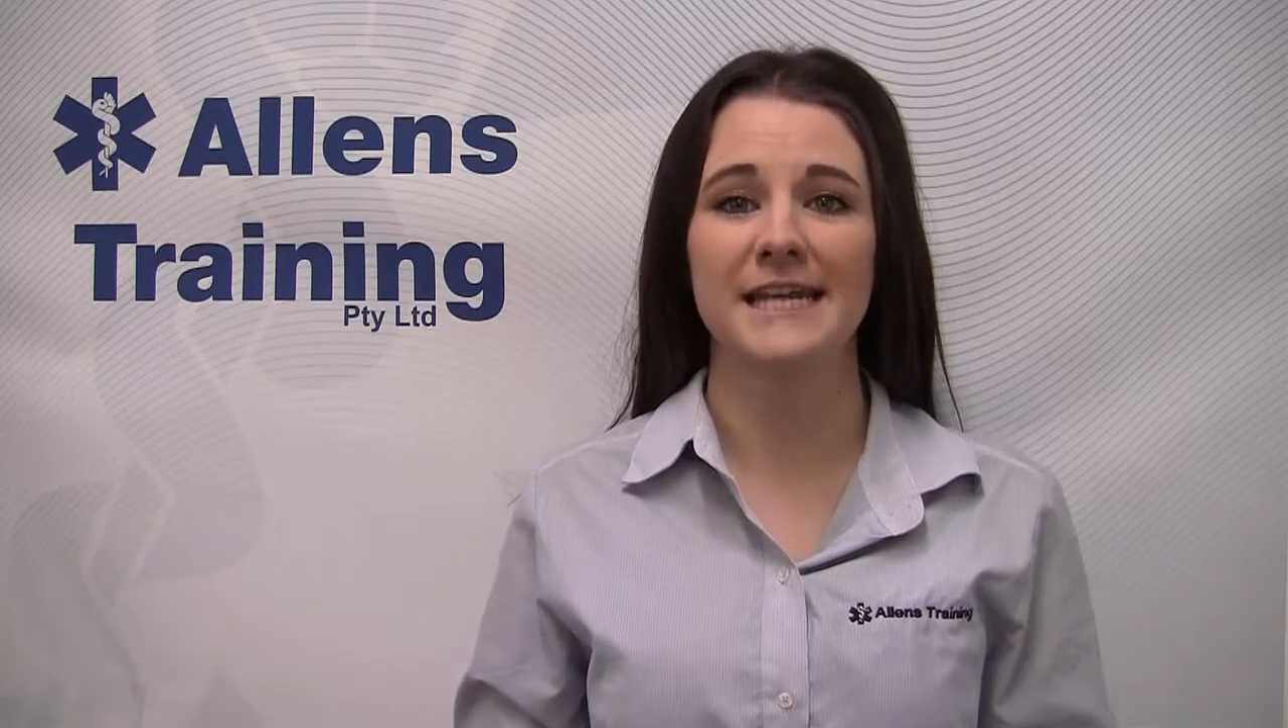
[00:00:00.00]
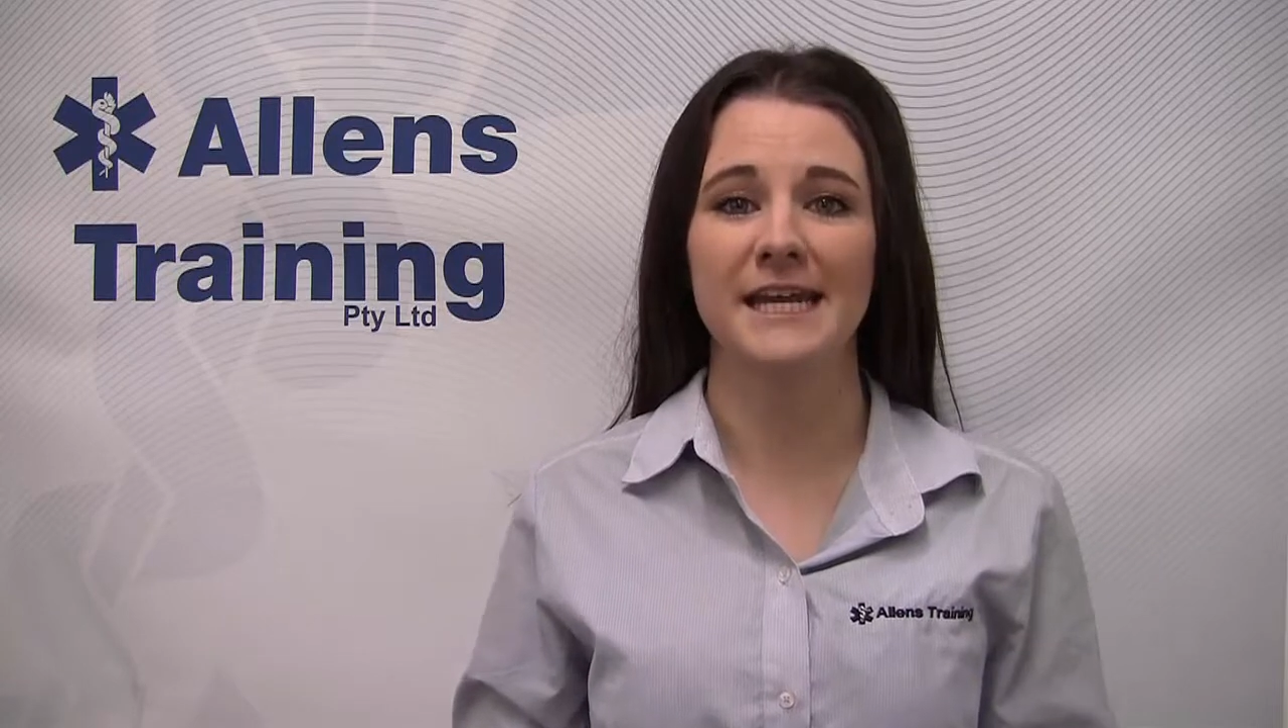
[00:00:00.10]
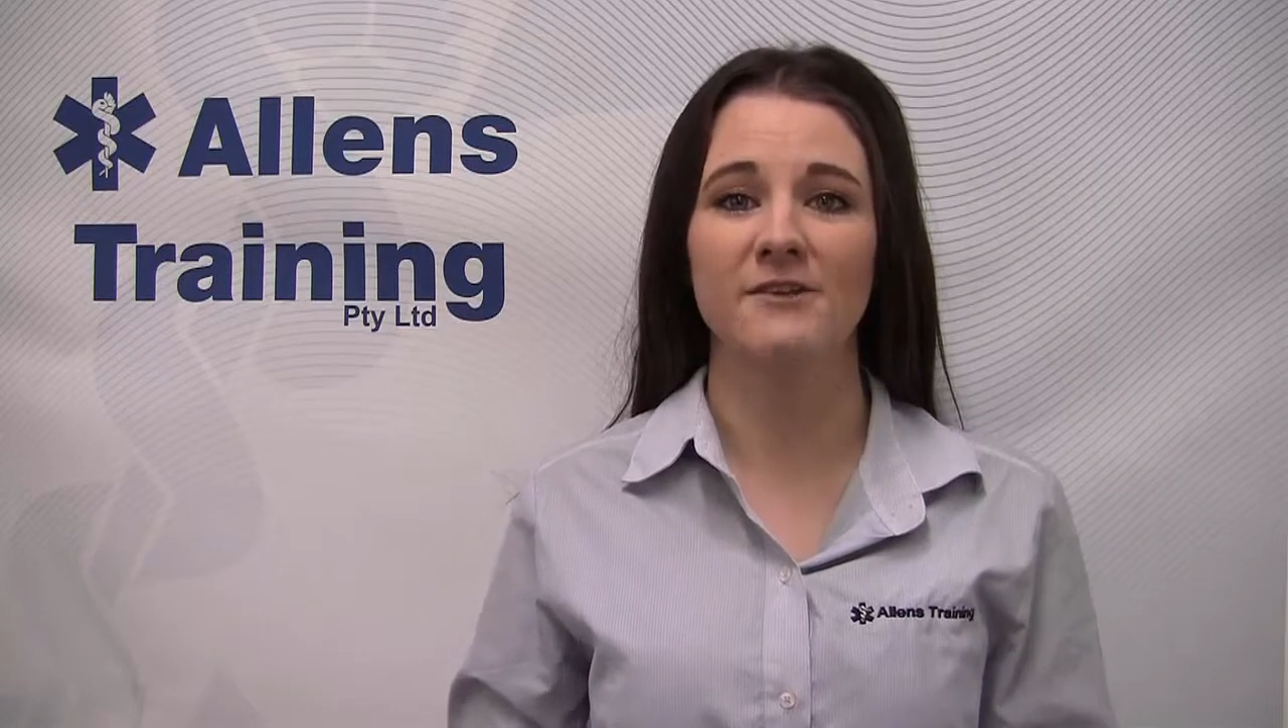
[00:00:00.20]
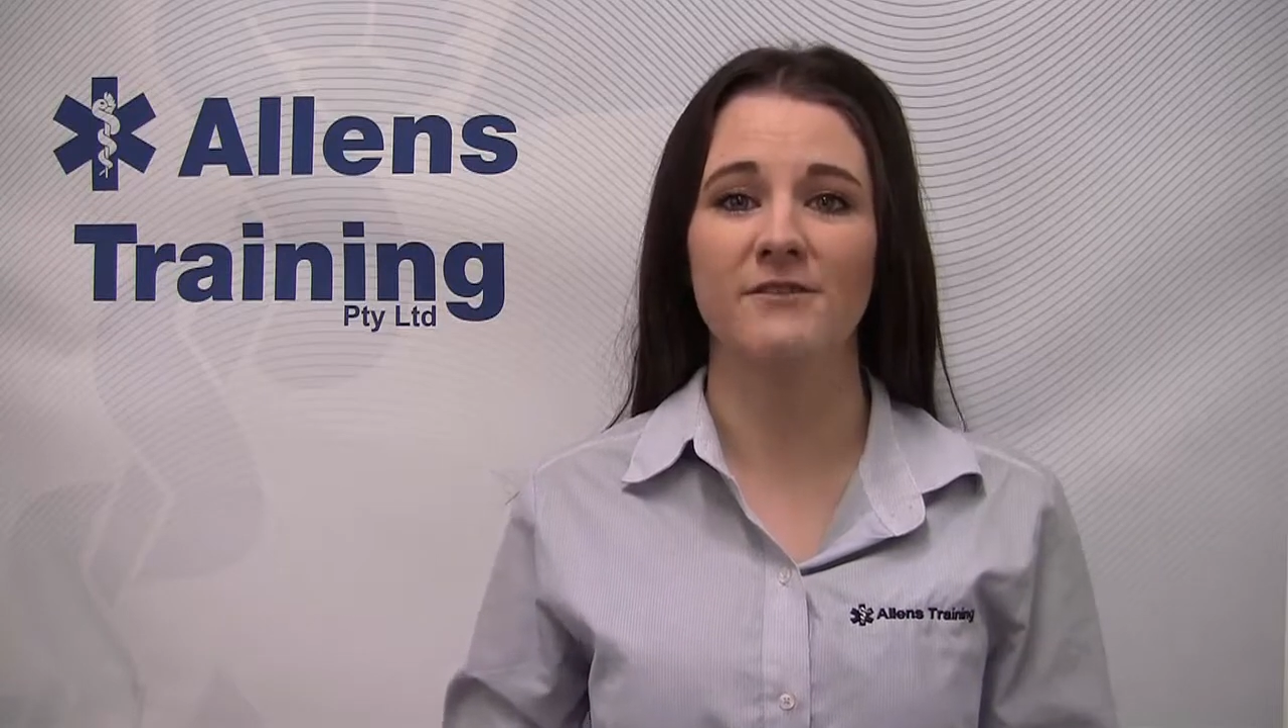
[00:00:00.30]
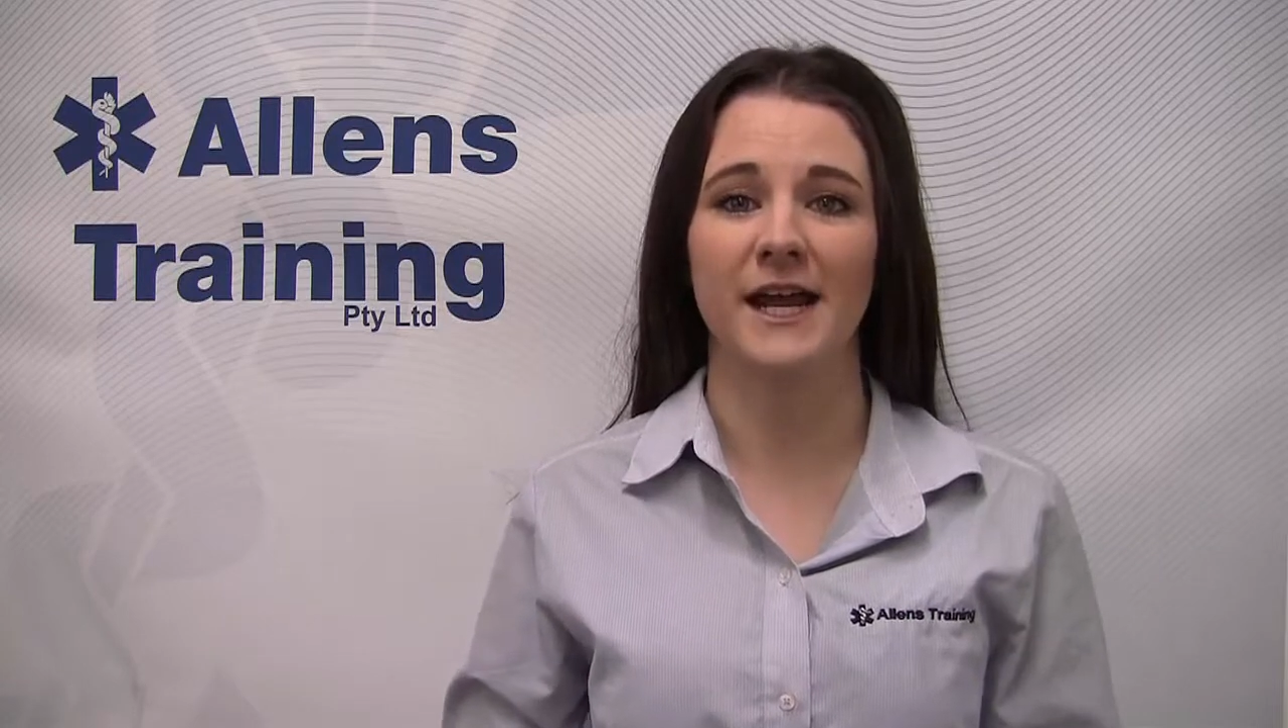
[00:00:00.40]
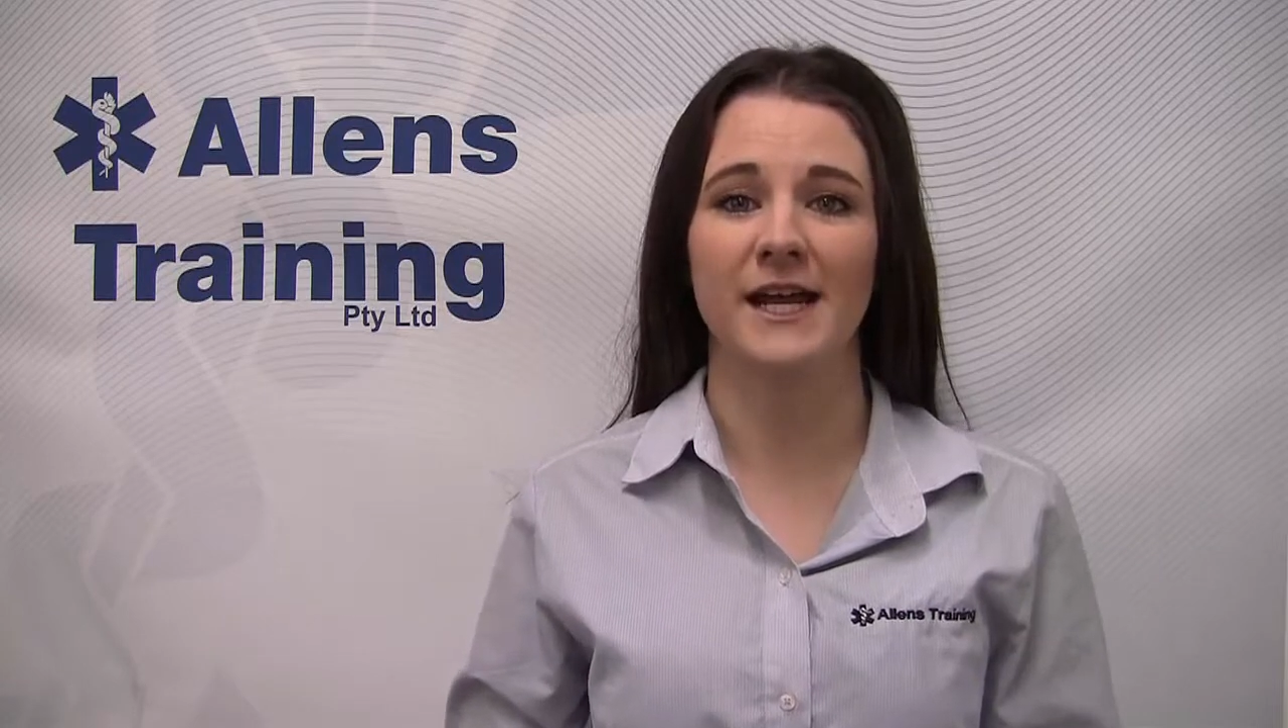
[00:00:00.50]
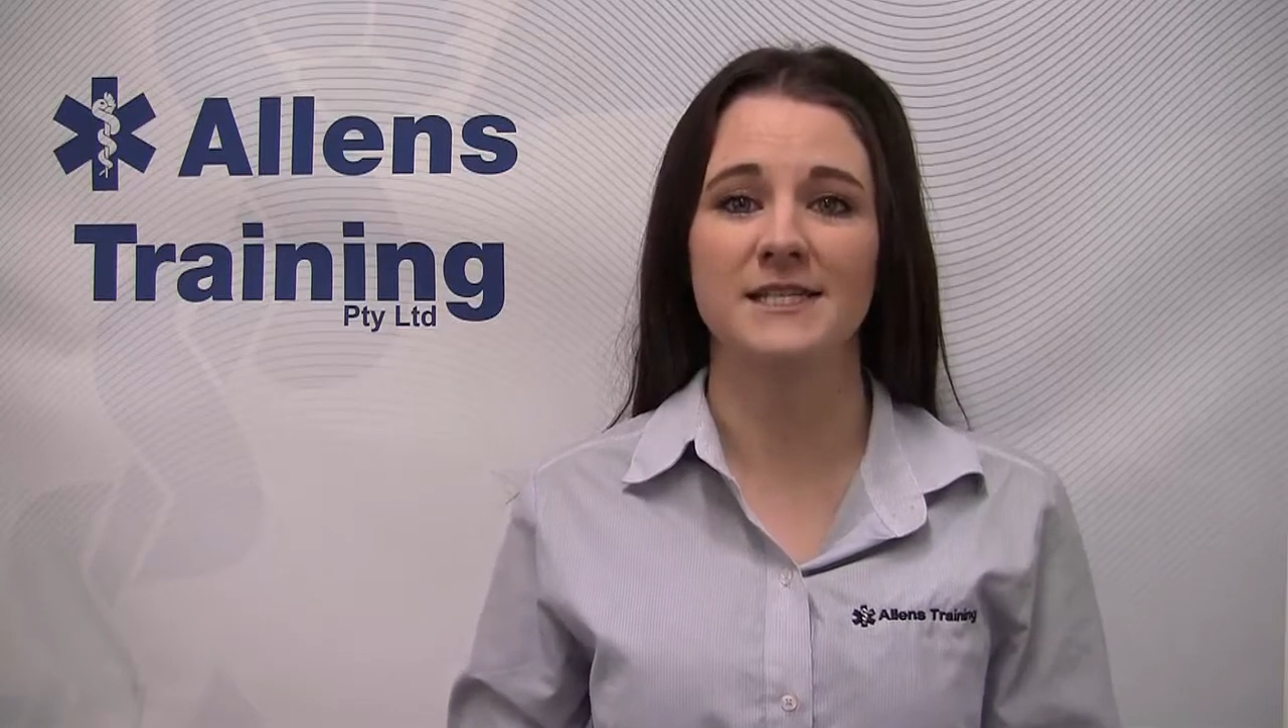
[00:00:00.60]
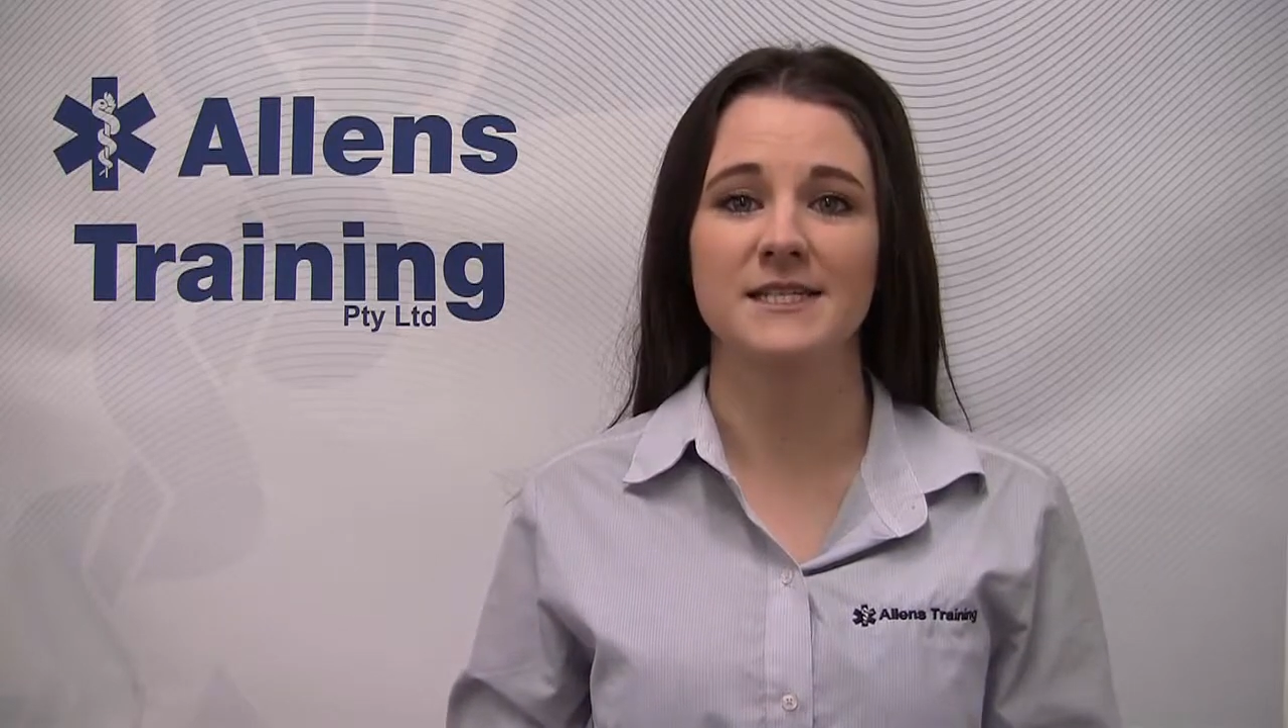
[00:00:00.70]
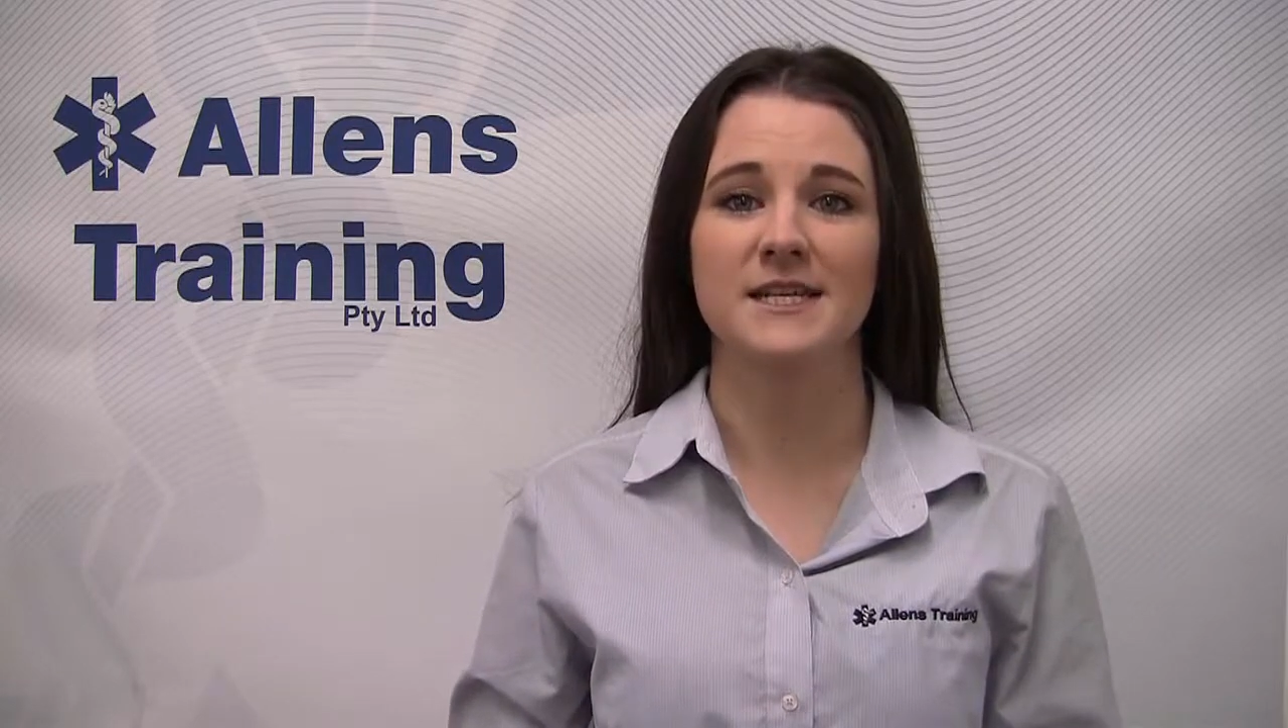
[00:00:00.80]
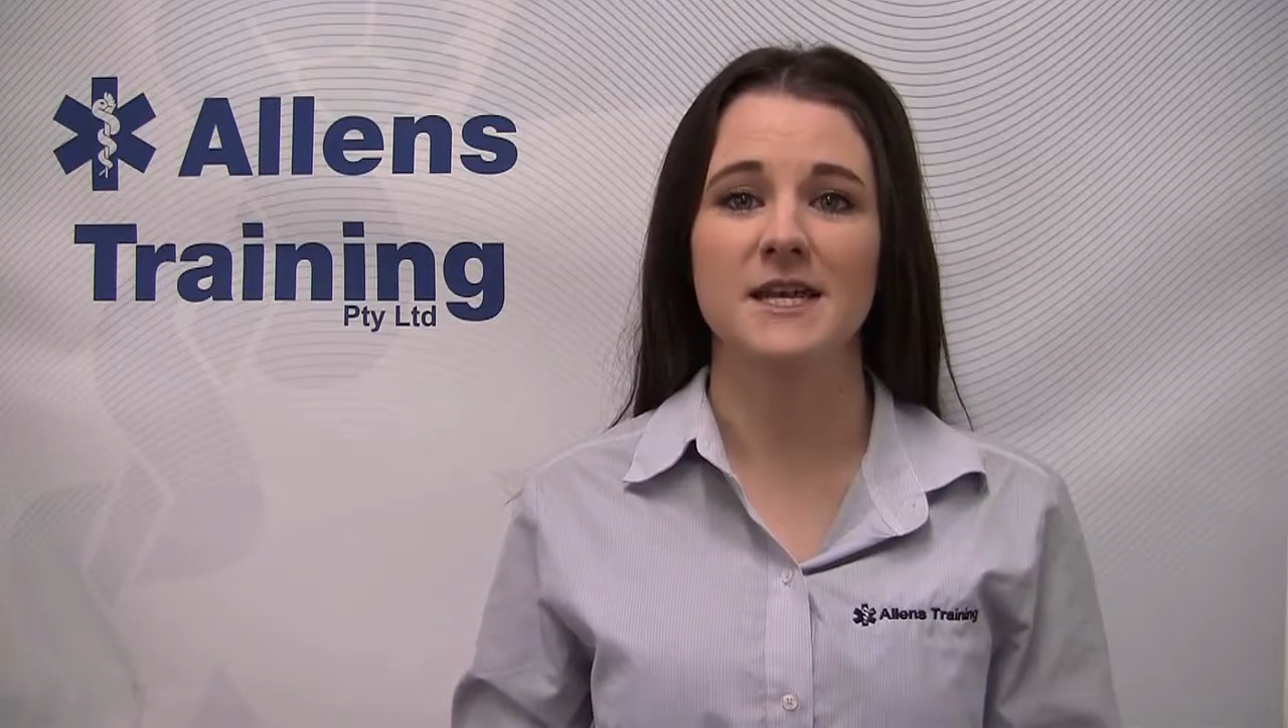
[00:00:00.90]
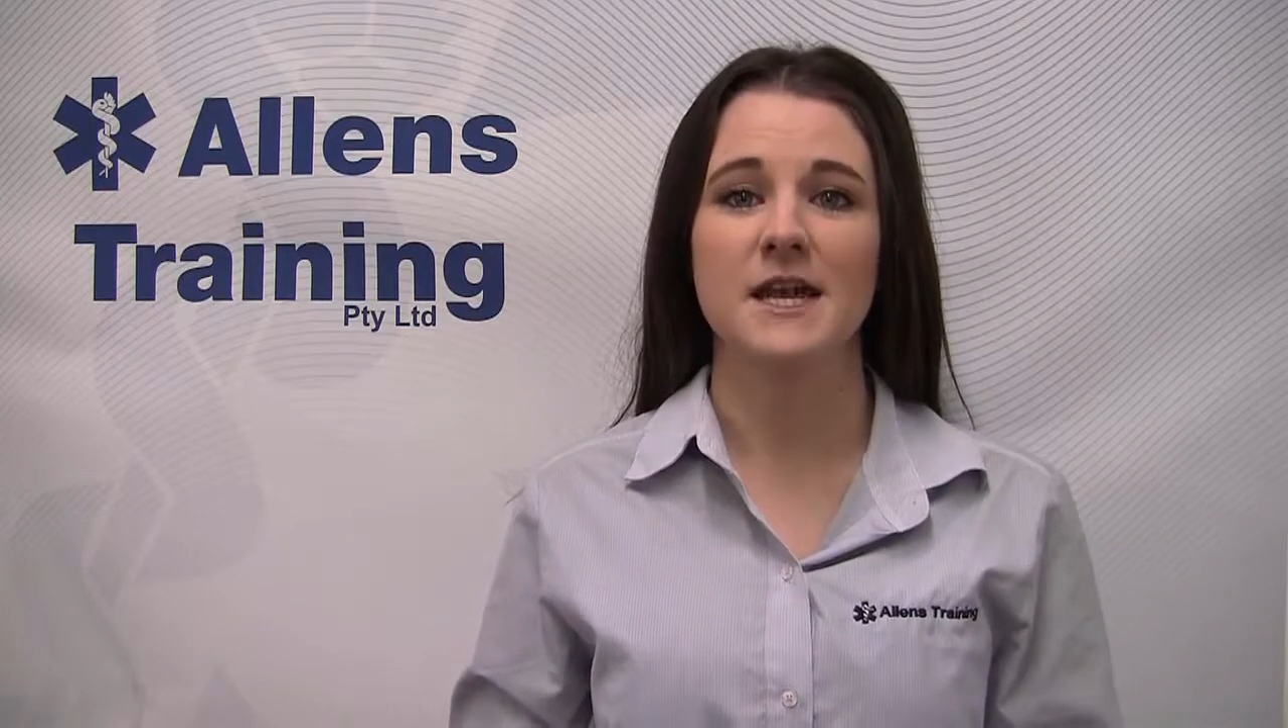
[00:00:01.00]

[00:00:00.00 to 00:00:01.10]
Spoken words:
in advance